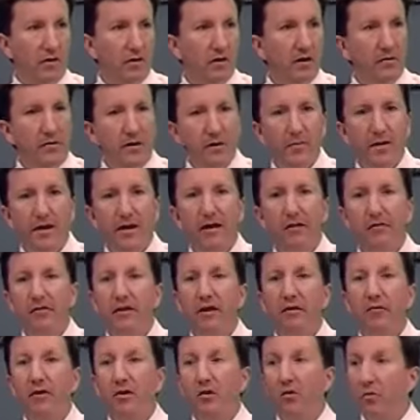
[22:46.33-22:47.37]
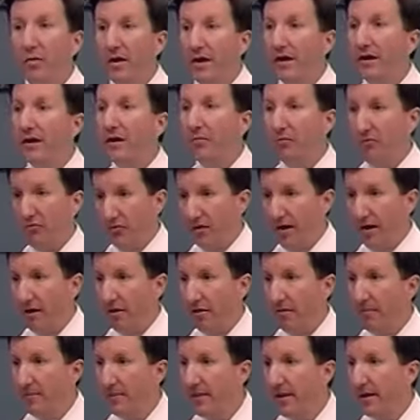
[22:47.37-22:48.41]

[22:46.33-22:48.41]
He went out there on a wing and a prayer,